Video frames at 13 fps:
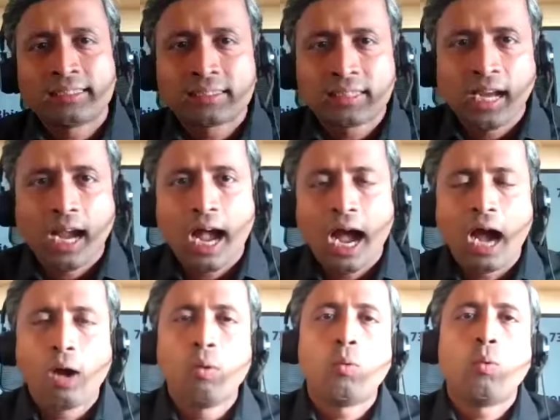ask,
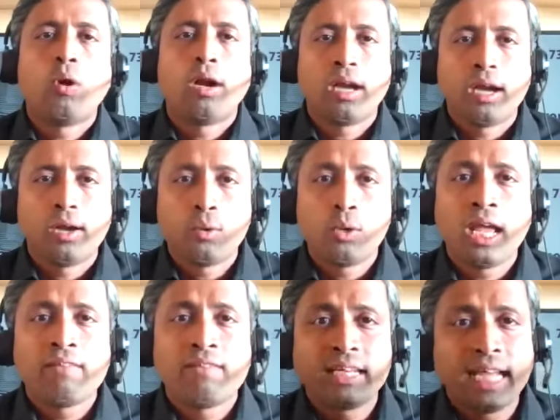how do you
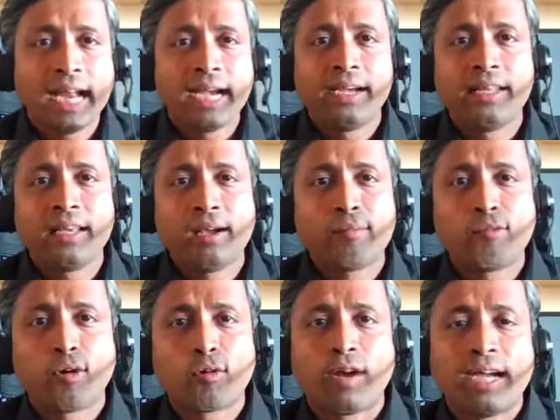have any idea
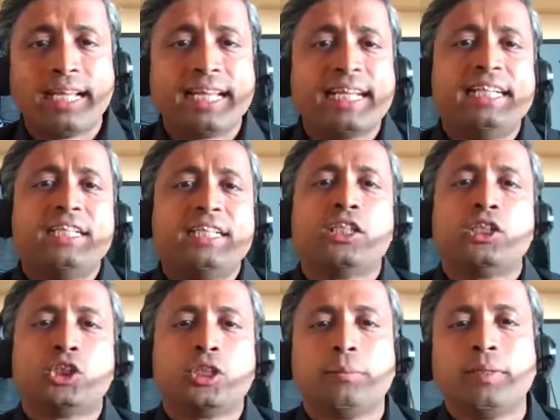for finding an
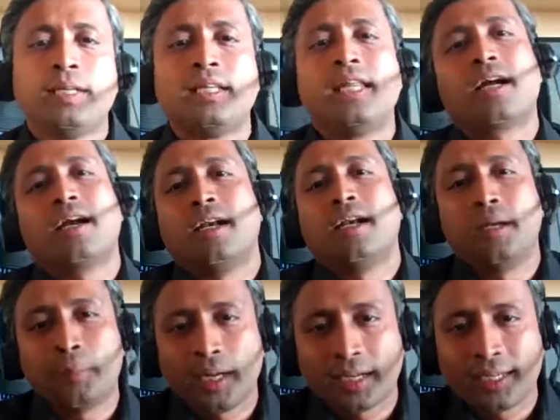internship in the current
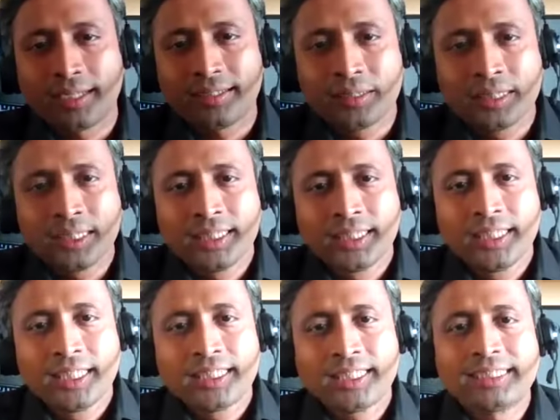market?
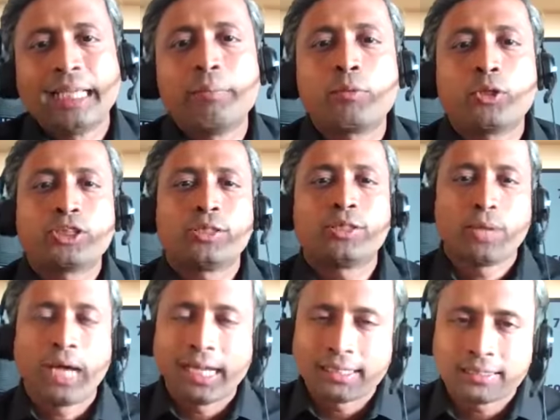The same question
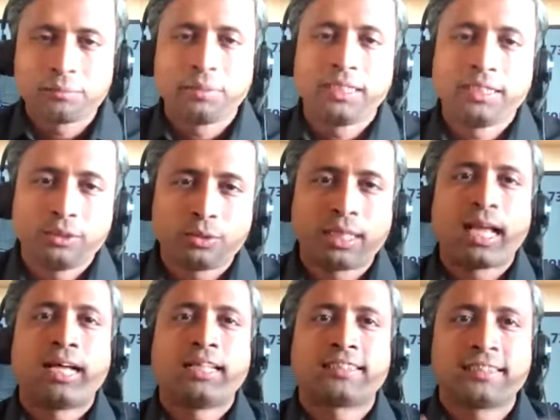you asked me, you can
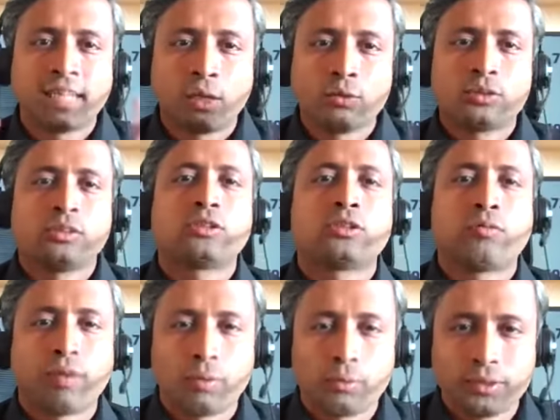ask thousands
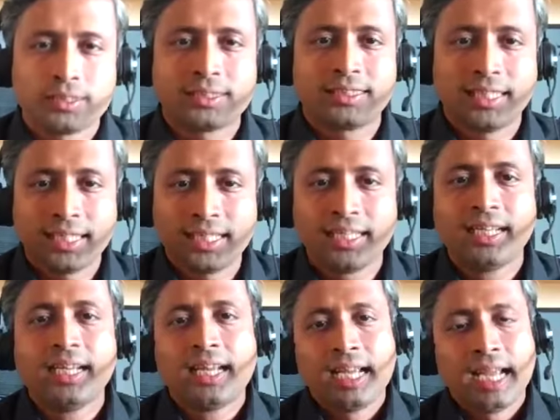of founders there.
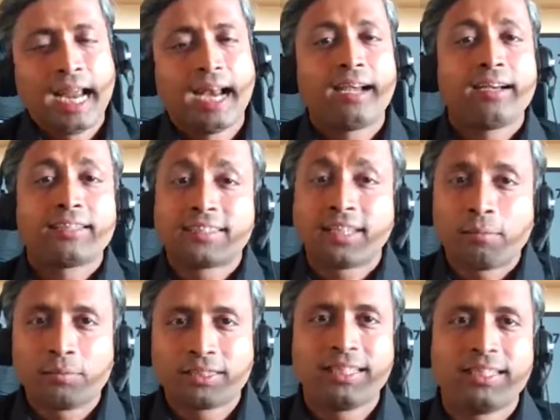And
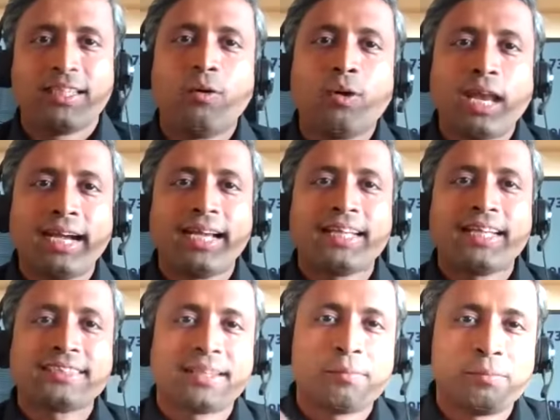some, see, the whole idea
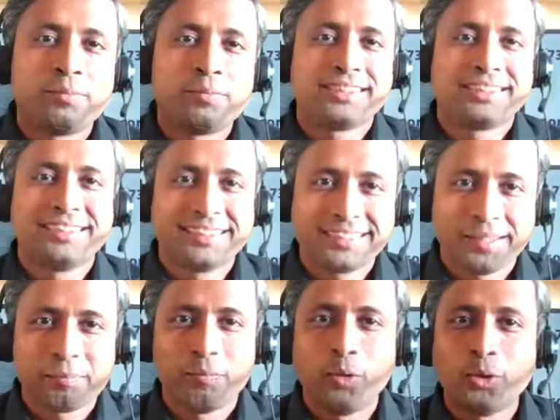is some
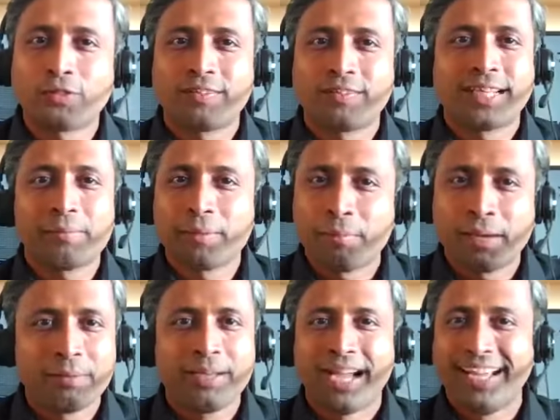most of the time they
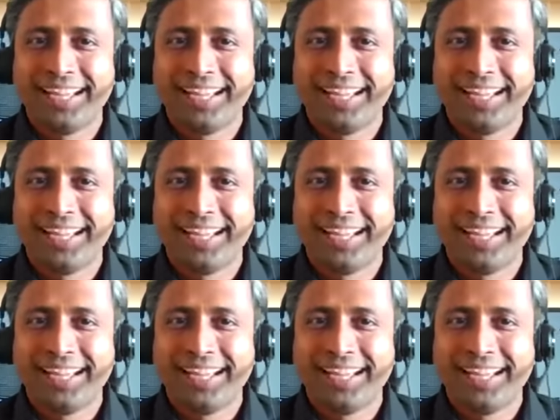might be